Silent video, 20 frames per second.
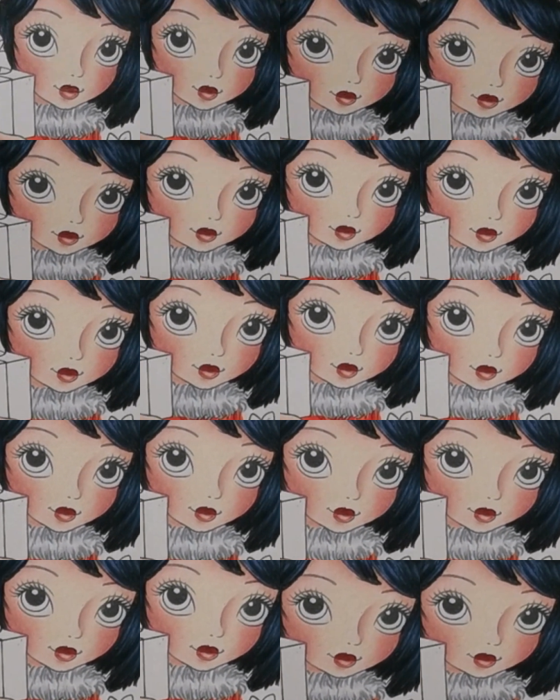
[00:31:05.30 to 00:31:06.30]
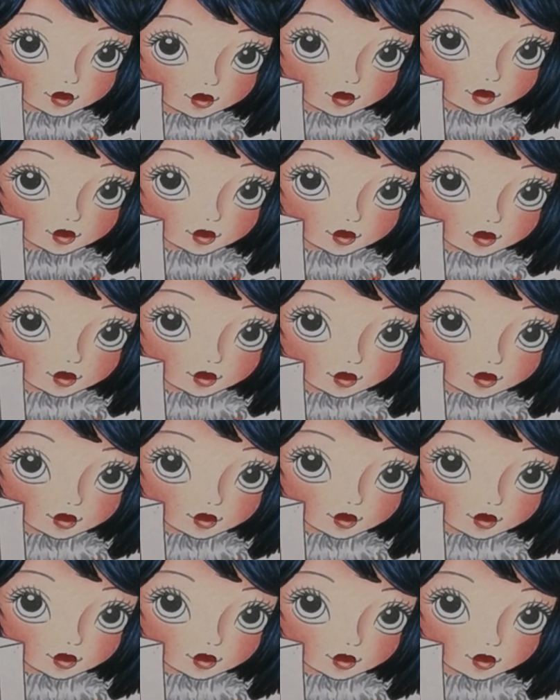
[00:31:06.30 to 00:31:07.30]
hopefully you can see
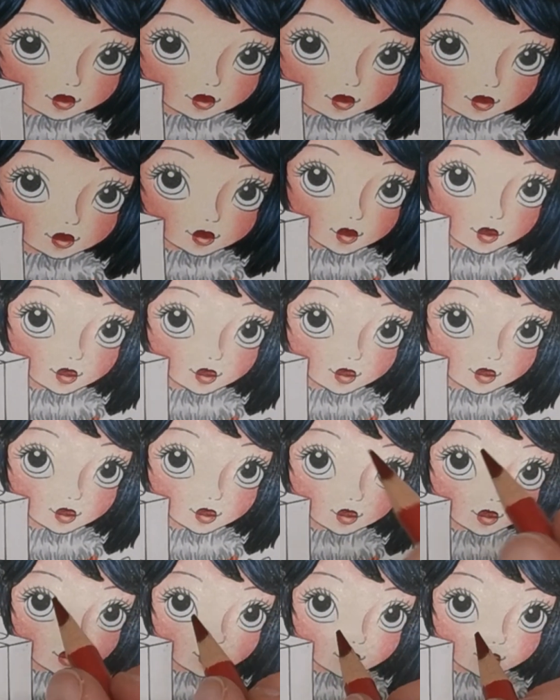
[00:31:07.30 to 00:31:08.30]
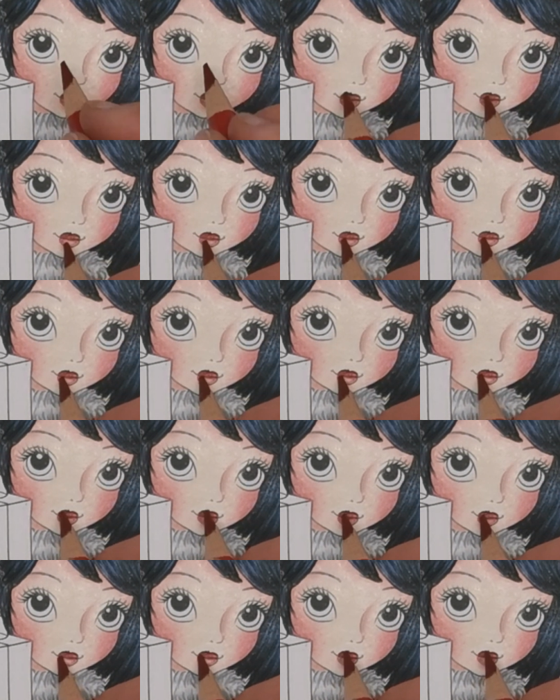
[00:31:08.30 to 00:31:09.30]
that just looks nice and
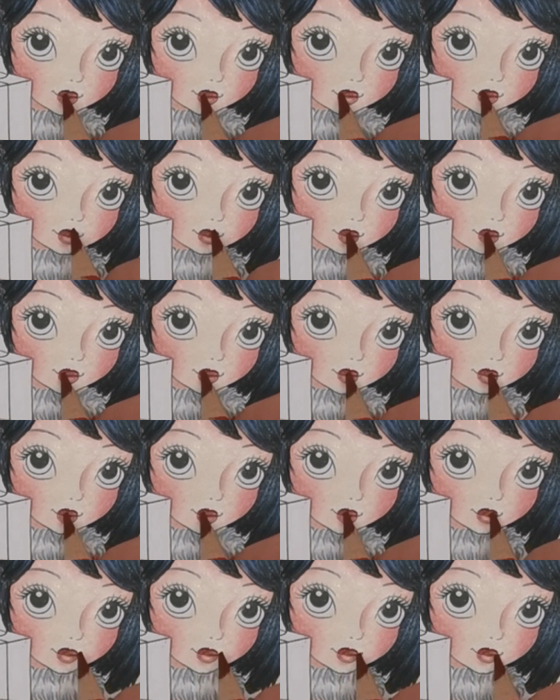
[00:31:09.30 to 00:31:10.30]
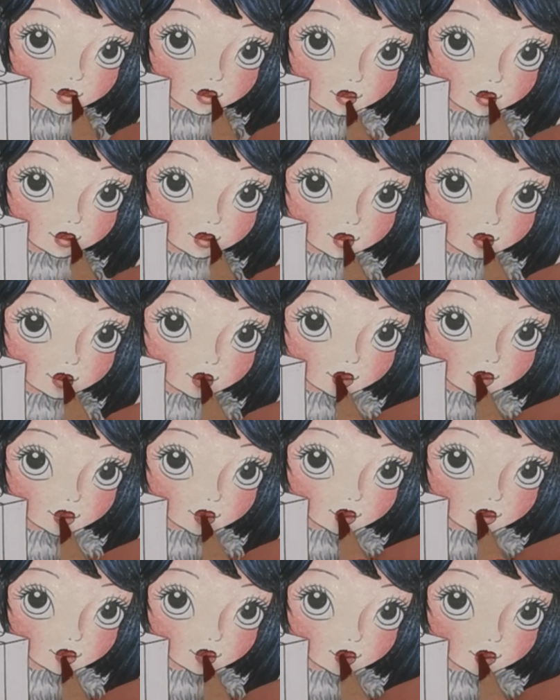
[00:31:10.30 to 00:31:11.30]
subtle. Nice little subtle lip
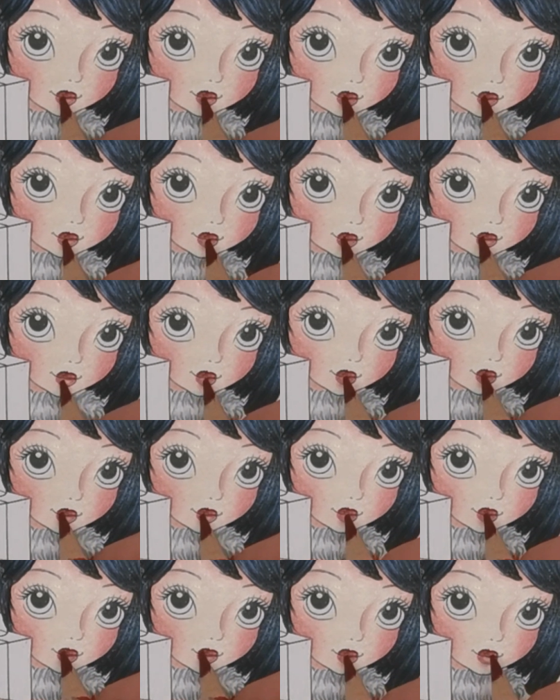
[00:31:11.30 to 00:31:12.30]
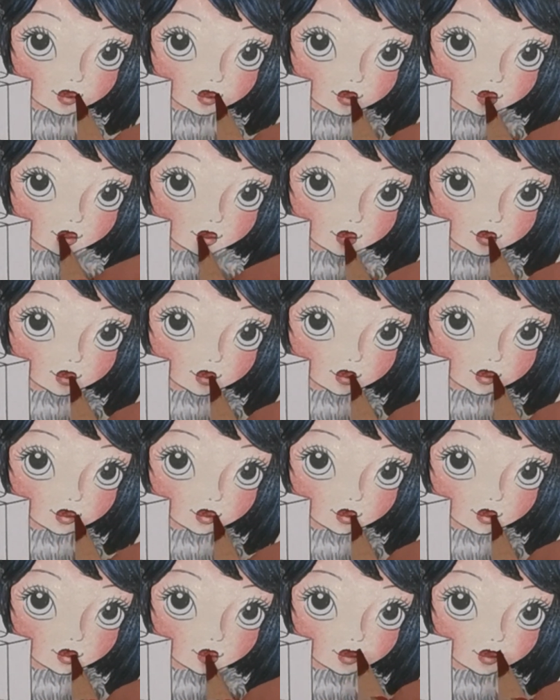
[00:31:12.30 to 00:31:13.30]
colour. Can
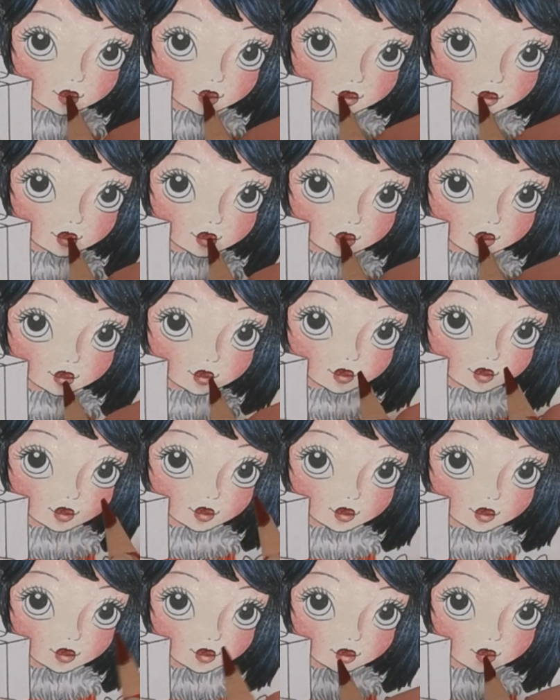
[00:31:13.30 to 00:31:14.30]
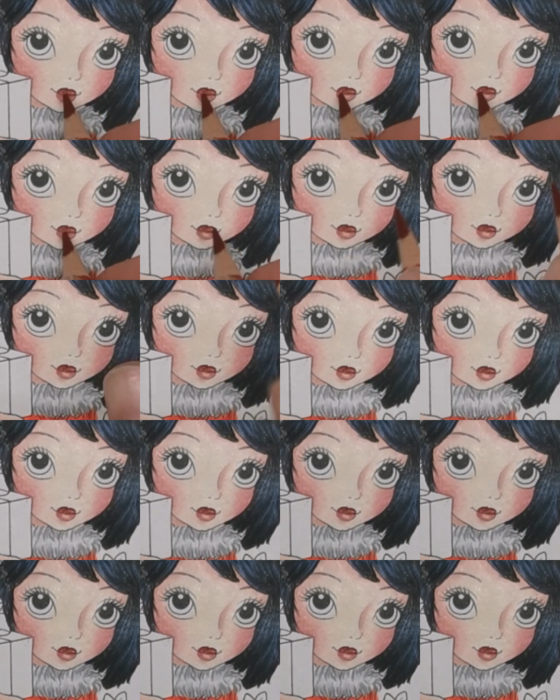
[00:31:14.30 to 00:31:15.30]
never resist just messing around with it a
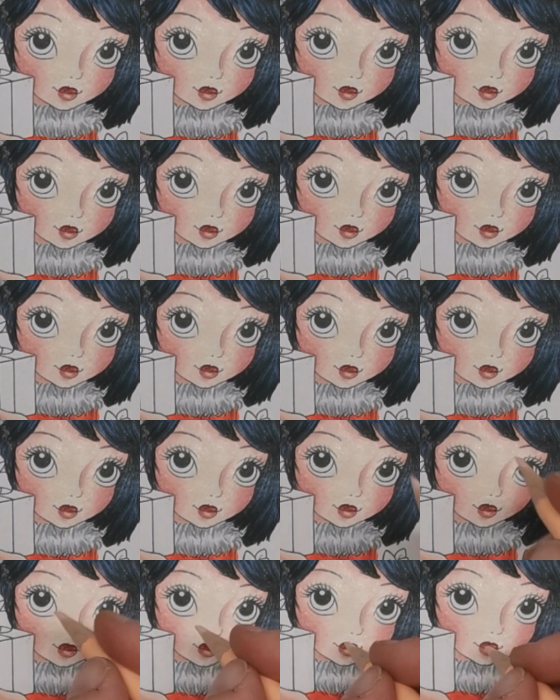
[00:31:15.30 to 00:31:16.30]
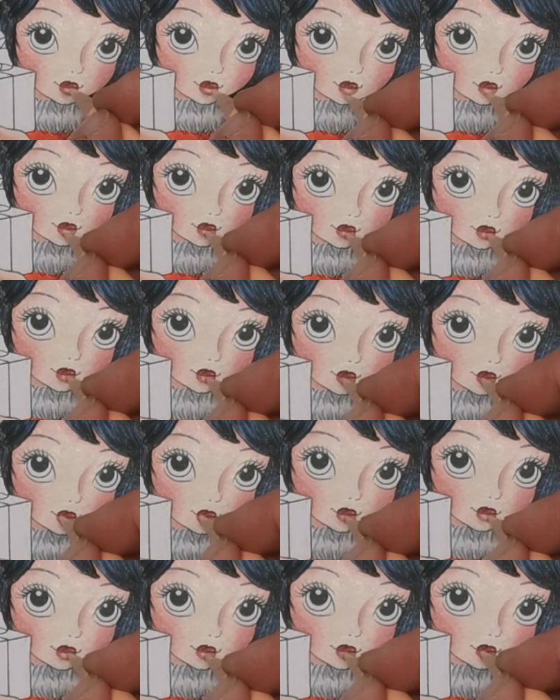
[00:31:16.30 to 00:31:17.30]
little bit more.
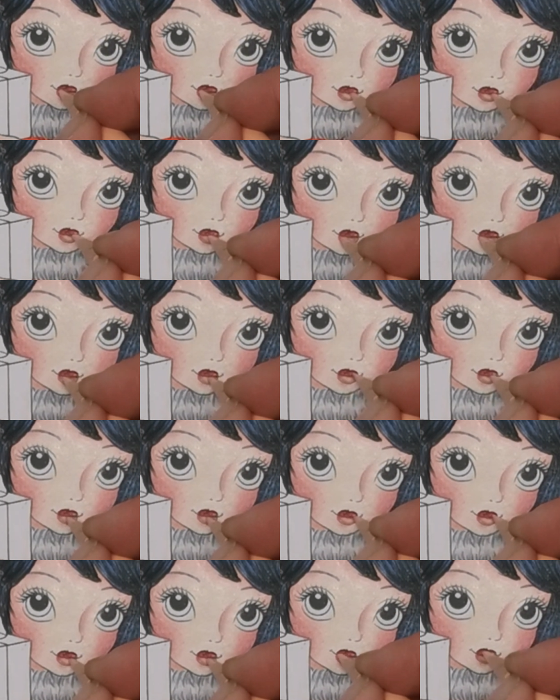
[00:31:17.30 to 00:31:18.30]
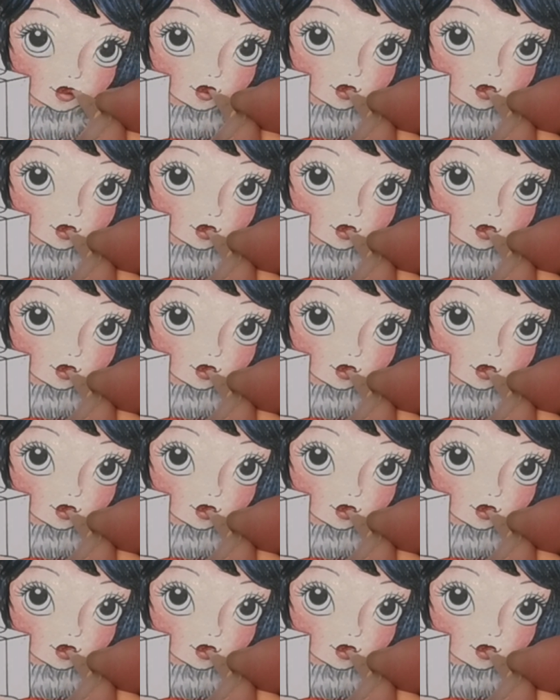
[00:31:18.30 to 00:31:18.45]
Terrible. But